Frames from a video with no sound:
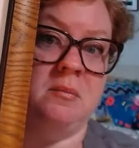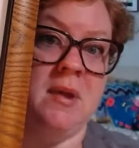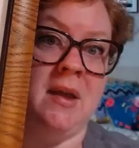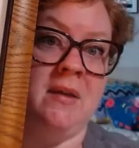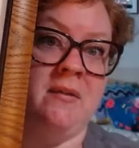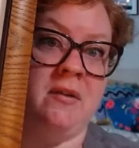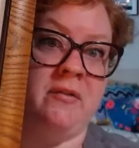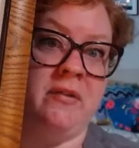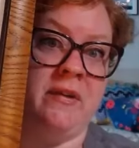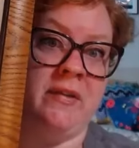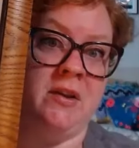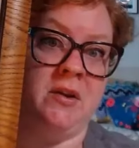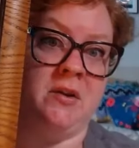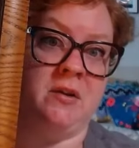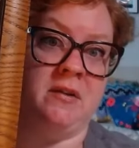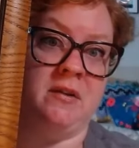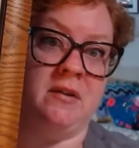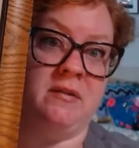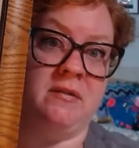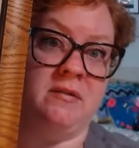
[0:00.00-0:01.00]
if you're fairly new
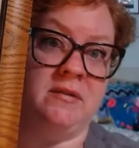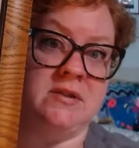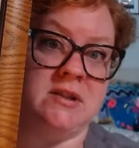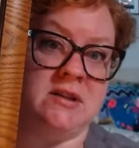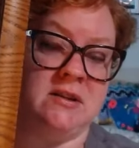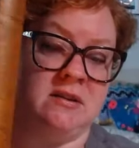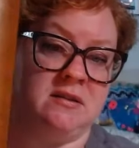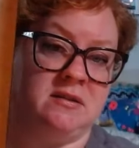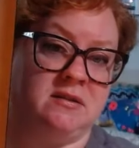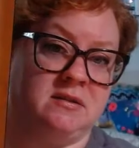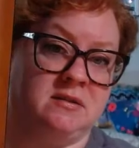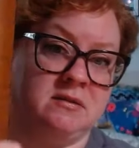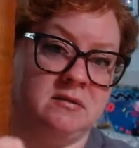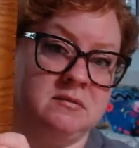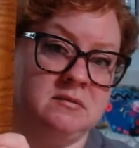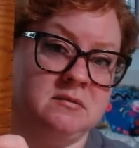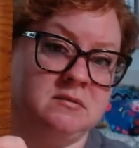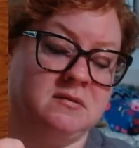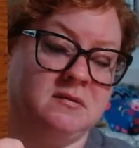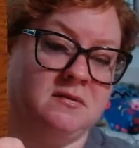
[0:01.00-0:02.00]
to
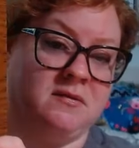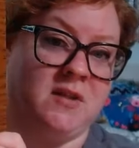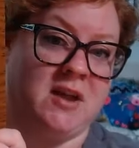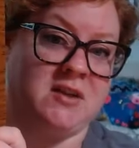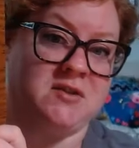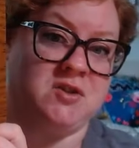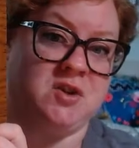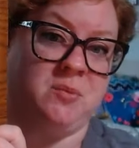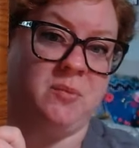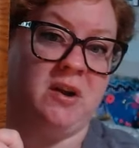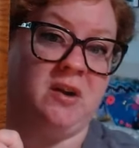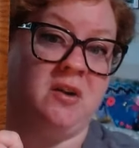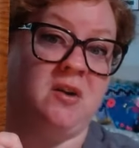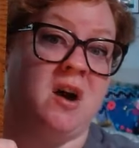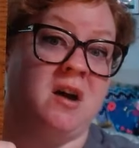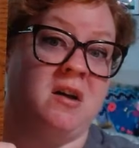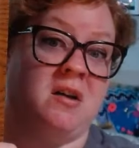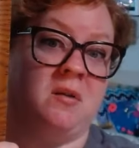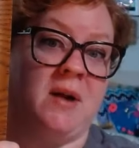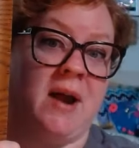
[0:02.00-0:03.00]
Flosstube, it had
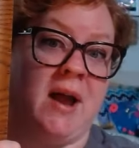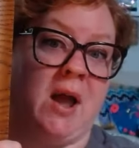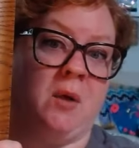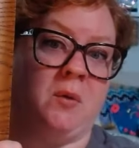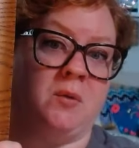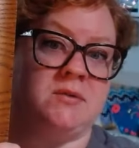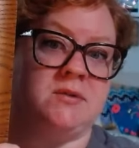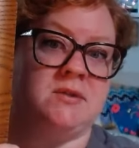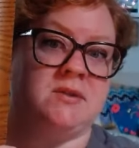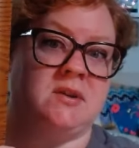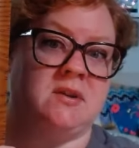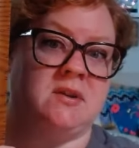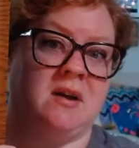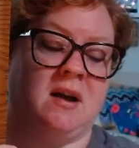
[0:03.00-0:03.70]
gone around